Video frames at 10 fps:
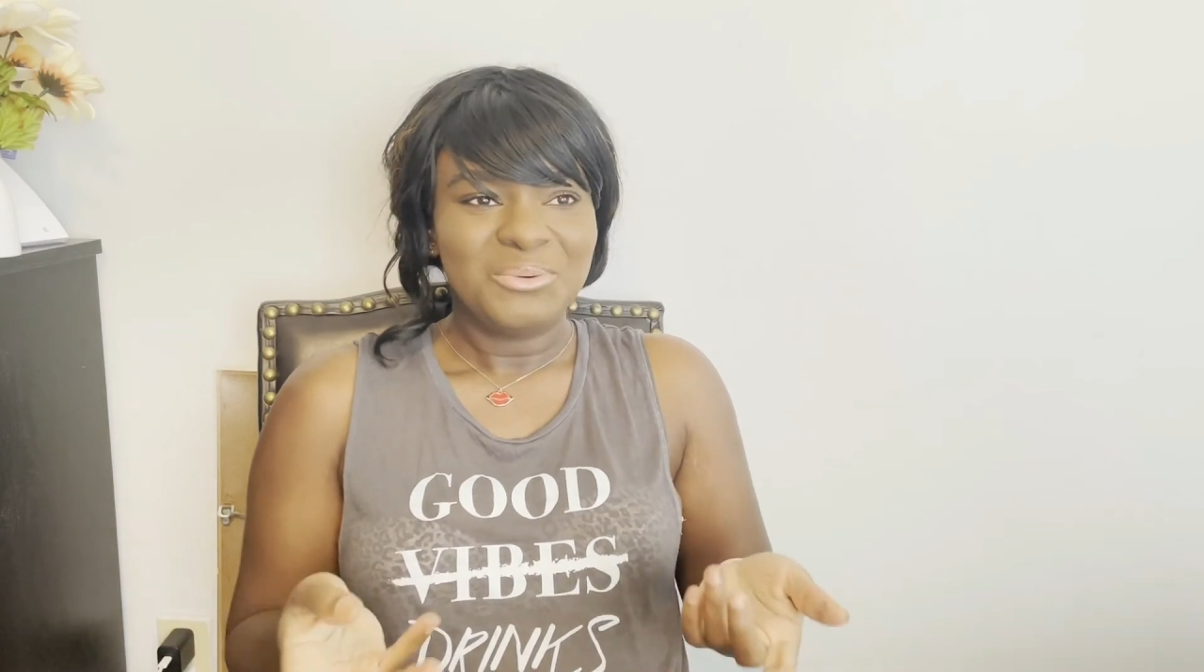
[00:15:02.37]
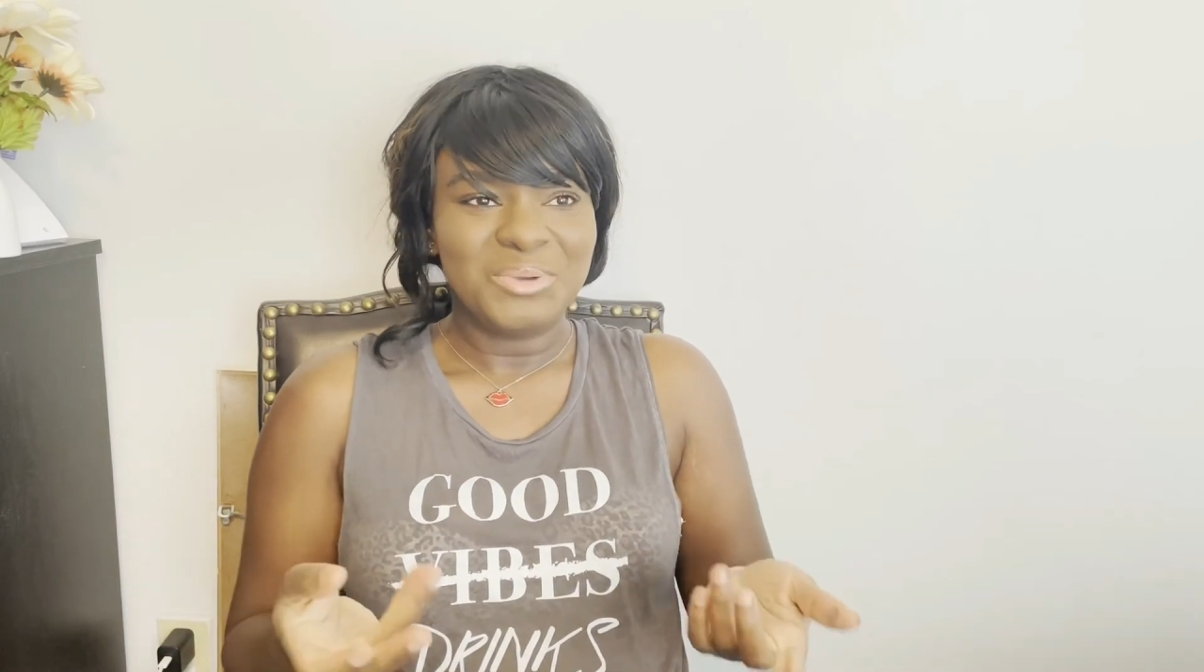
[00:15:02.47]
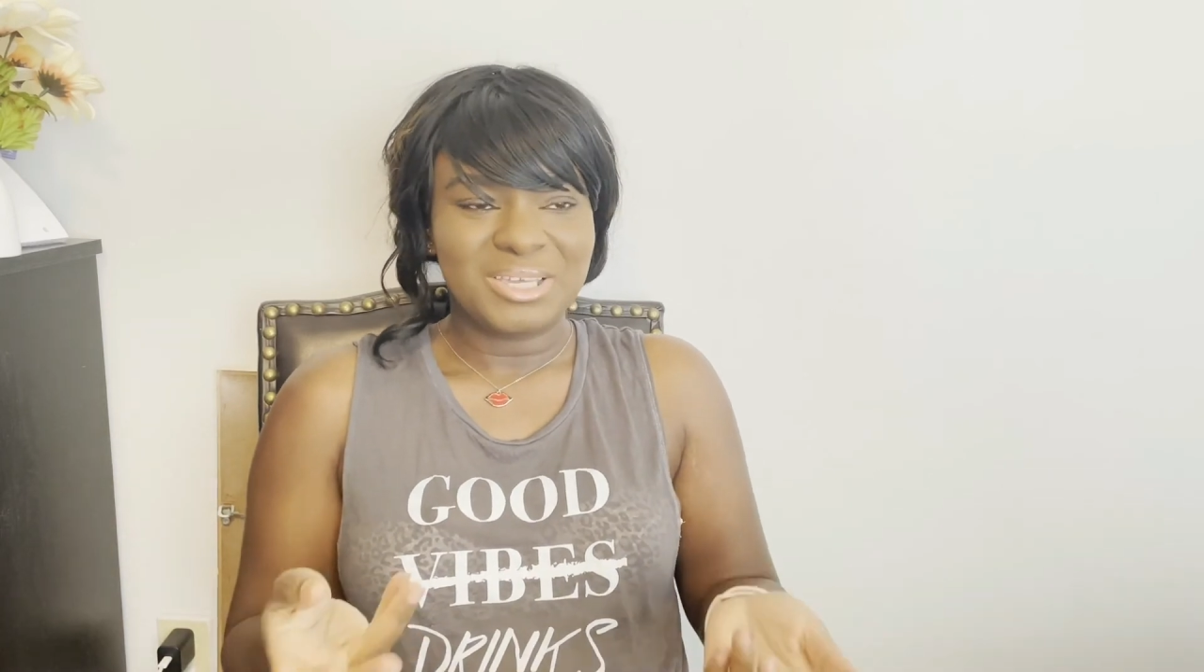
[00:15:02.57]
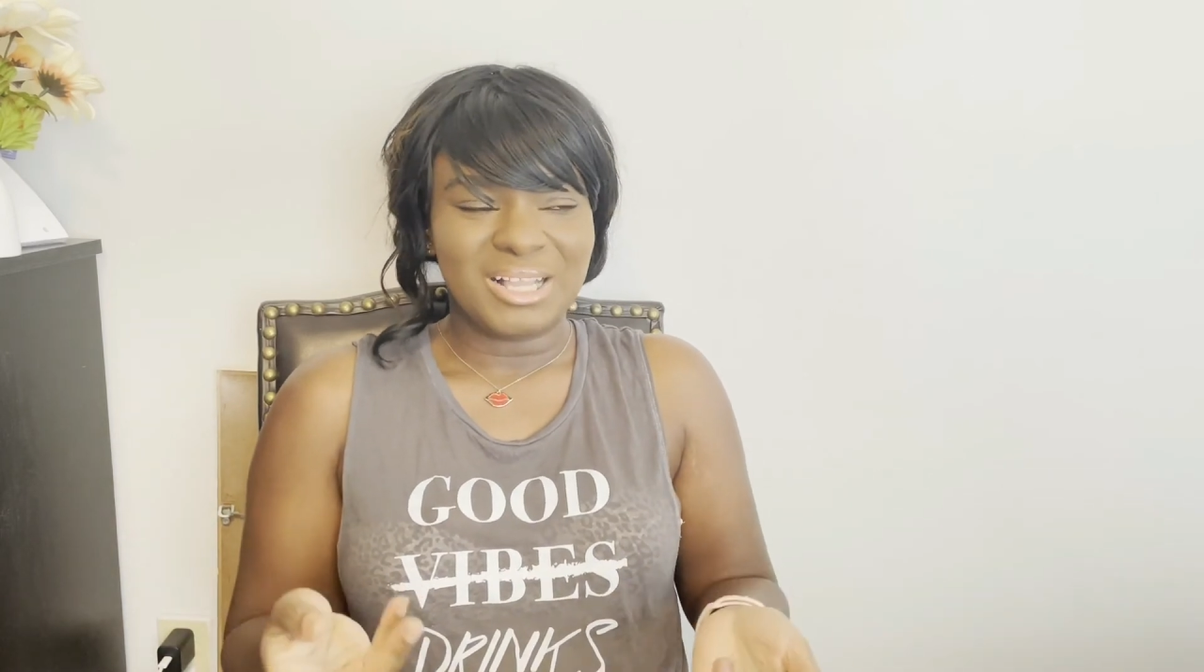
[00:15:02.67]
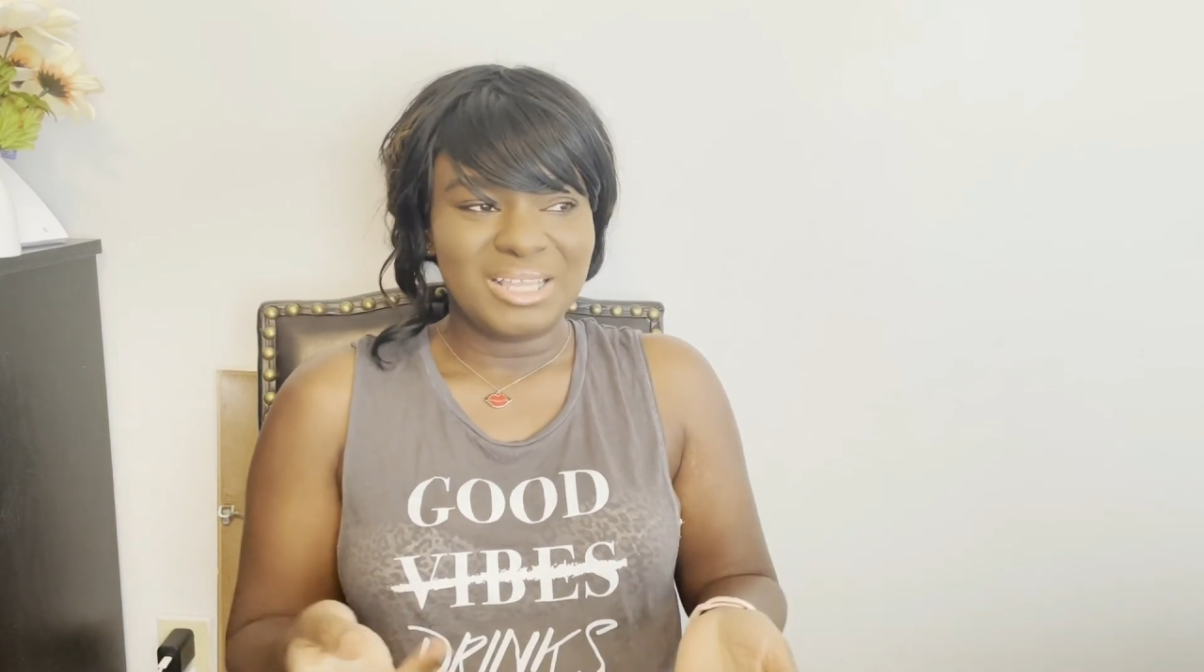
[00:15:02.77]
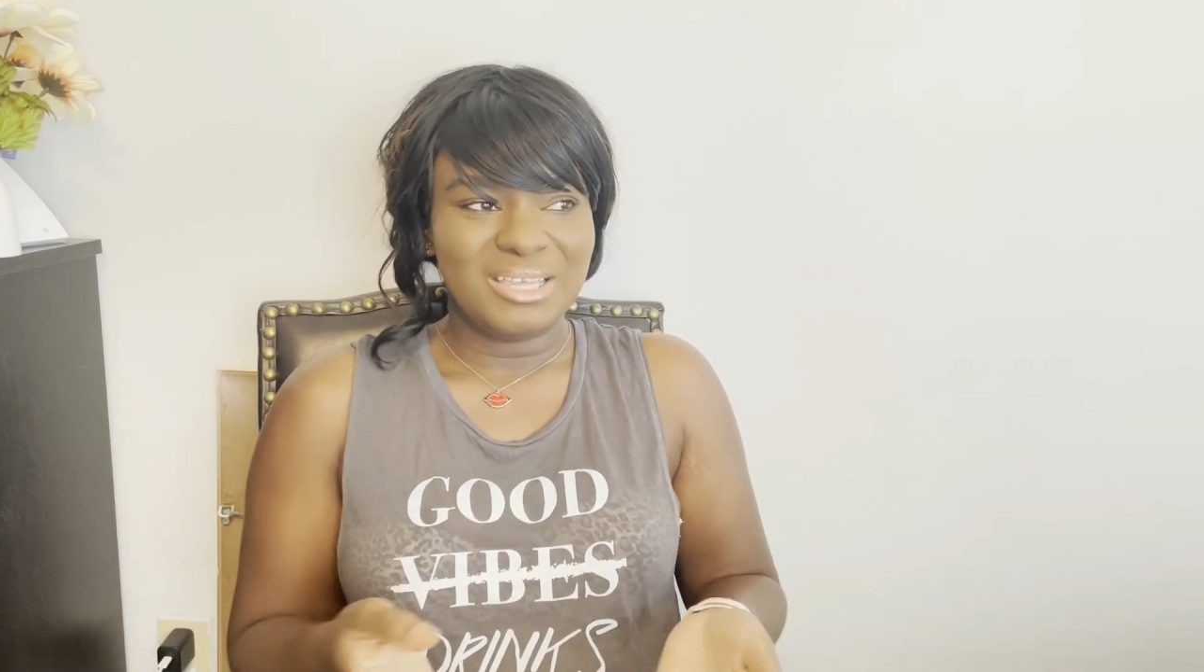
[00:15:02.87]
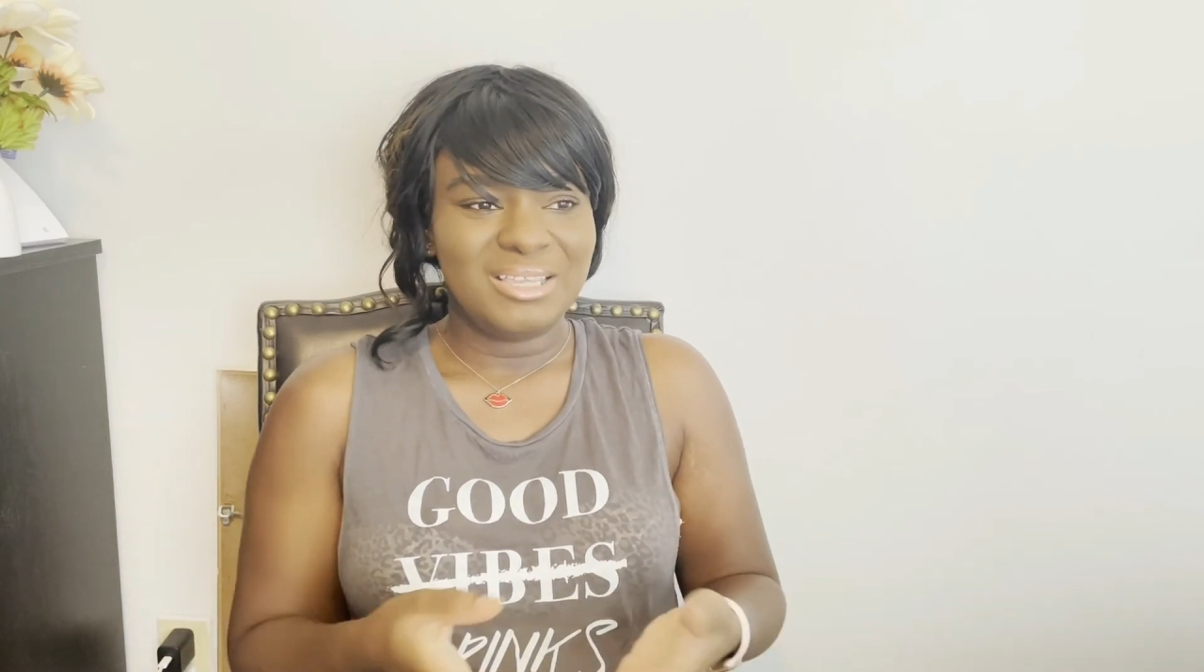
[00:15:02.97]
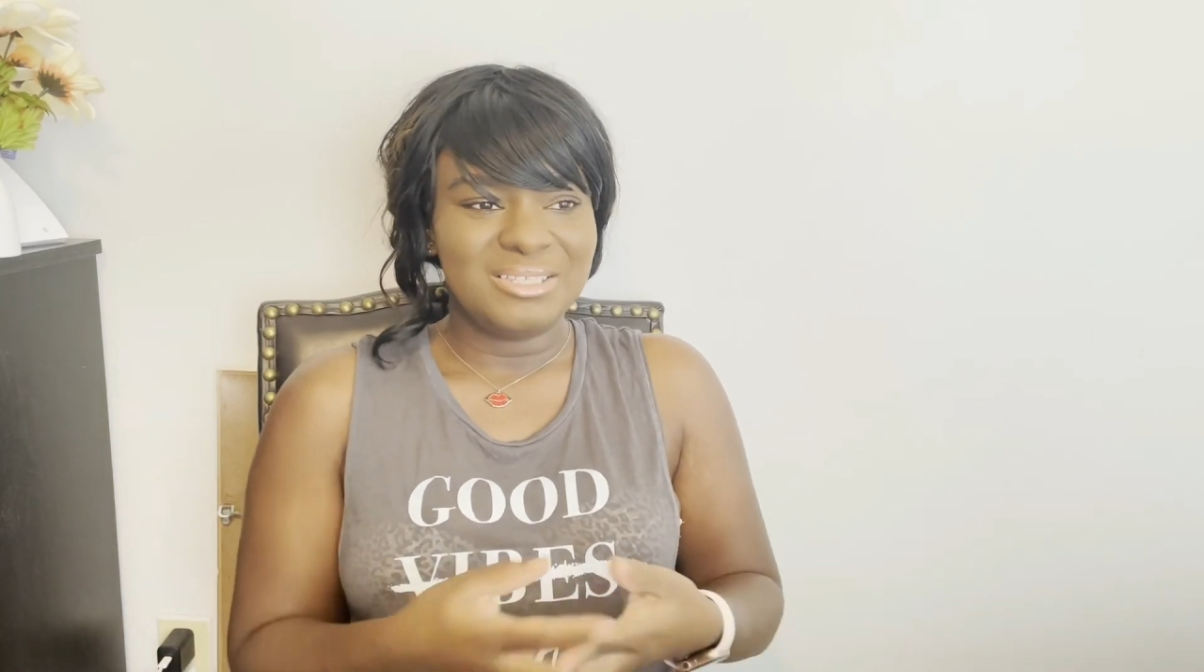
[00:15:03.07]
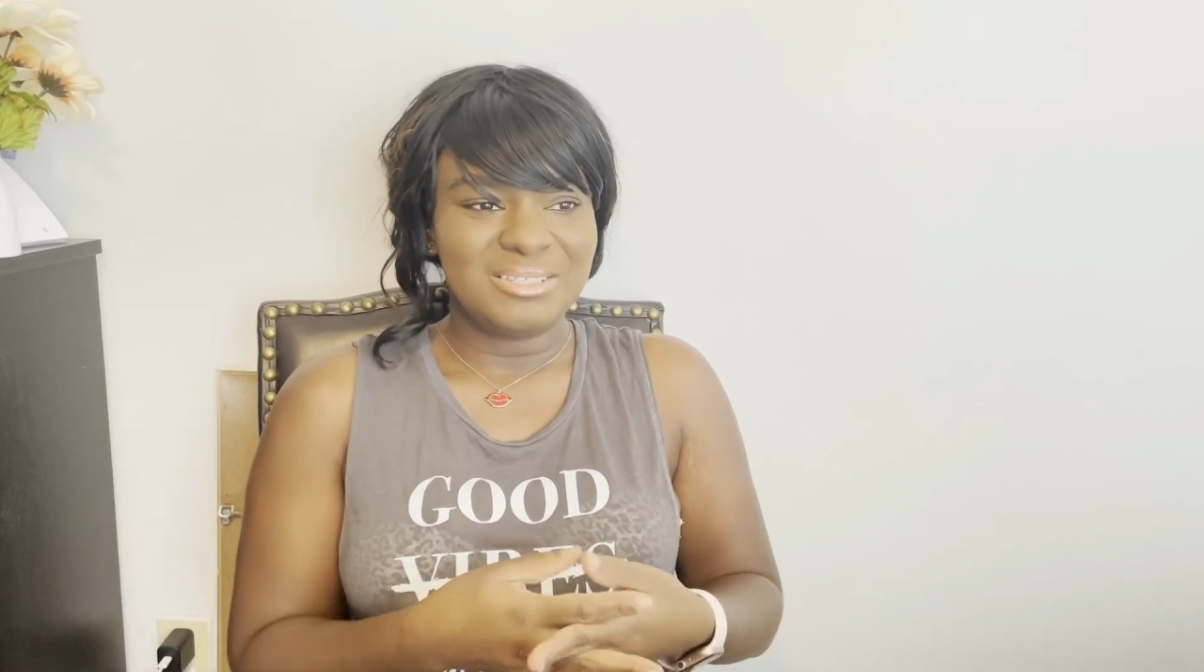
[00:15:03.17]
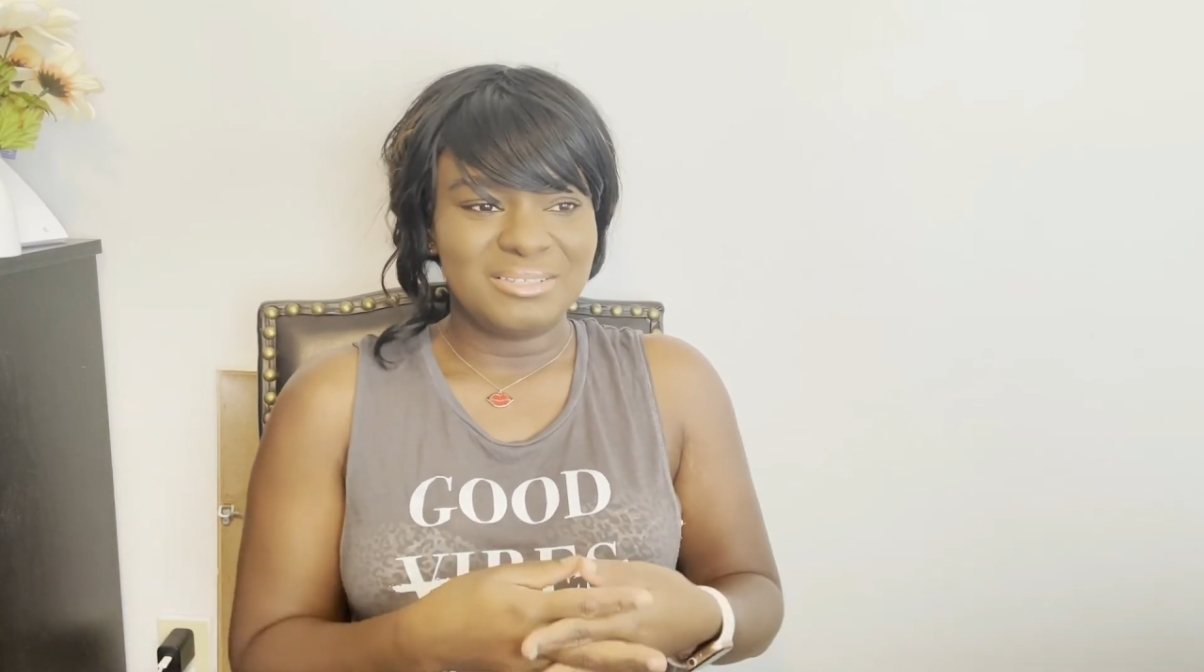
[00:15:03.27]
We call
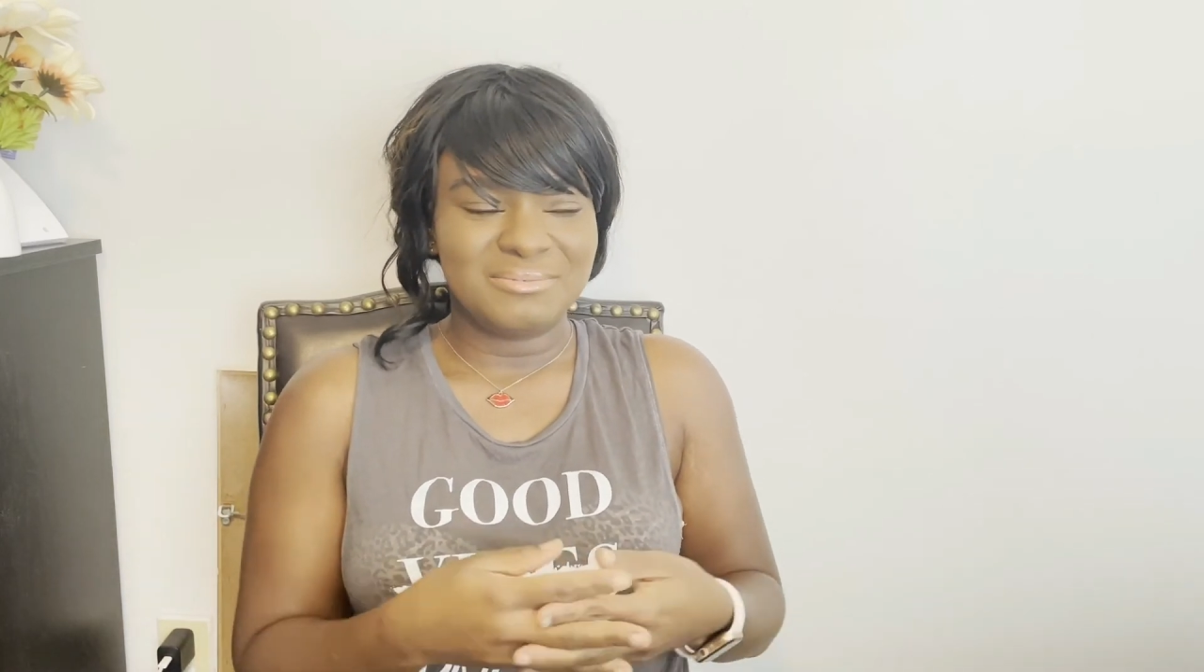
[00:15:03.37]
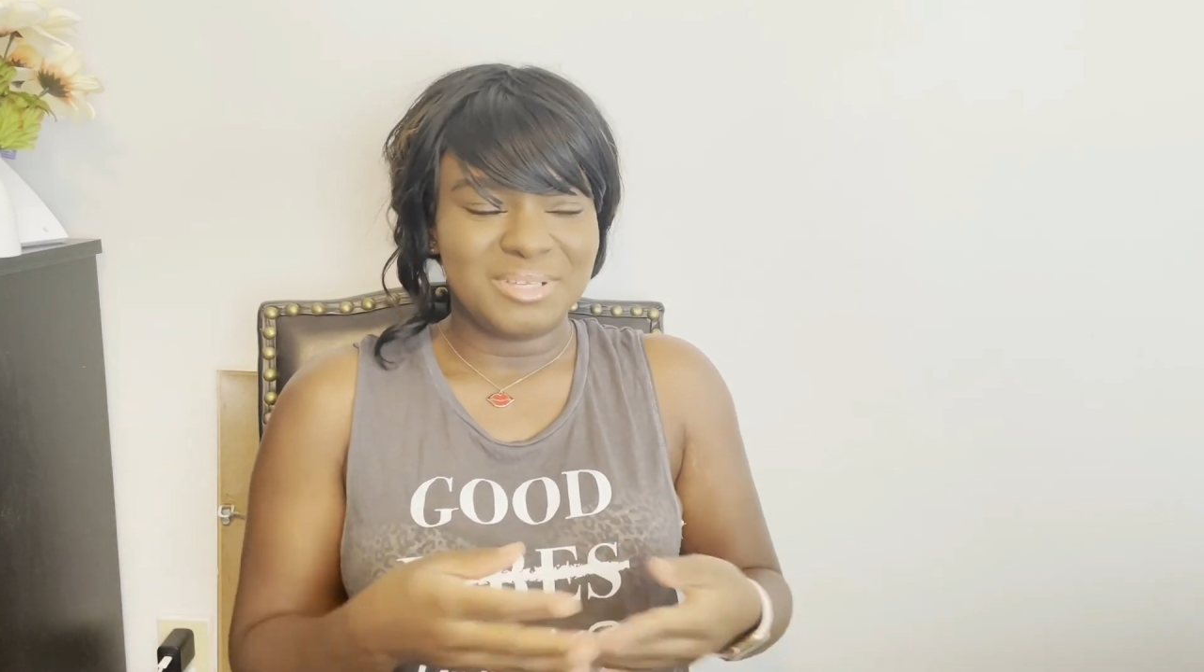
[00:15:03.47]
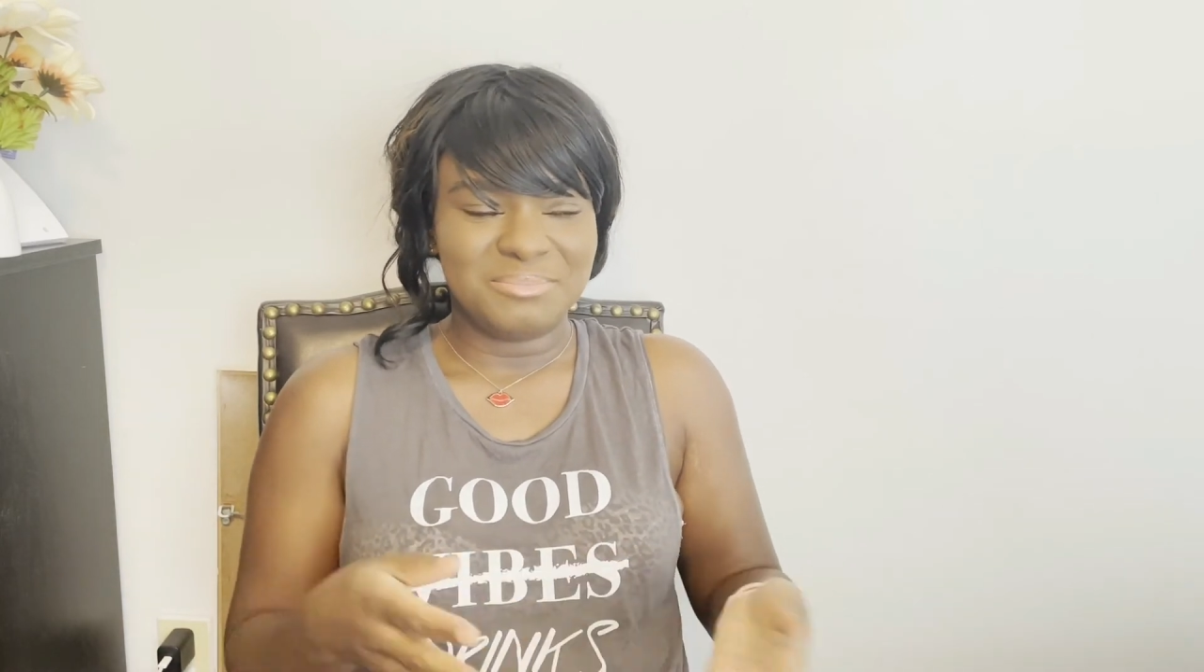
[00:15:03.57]
it,